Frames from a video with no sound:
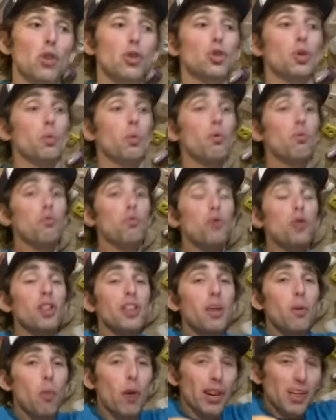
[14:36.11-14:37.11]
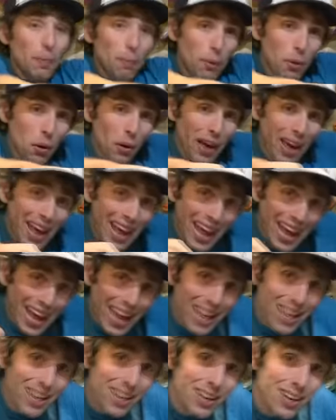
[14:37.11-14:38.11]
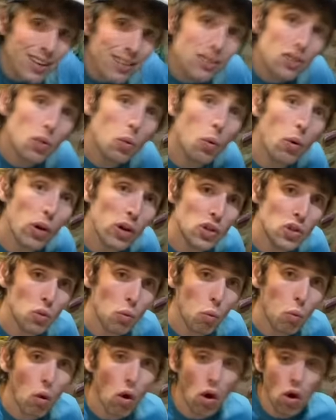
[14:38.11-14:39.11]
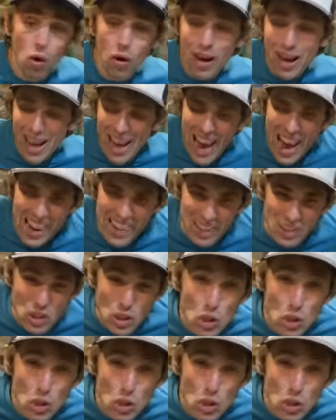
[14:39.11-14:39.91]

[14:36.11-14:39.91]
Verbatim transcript: So we're really wanting to pull in towards the wall and then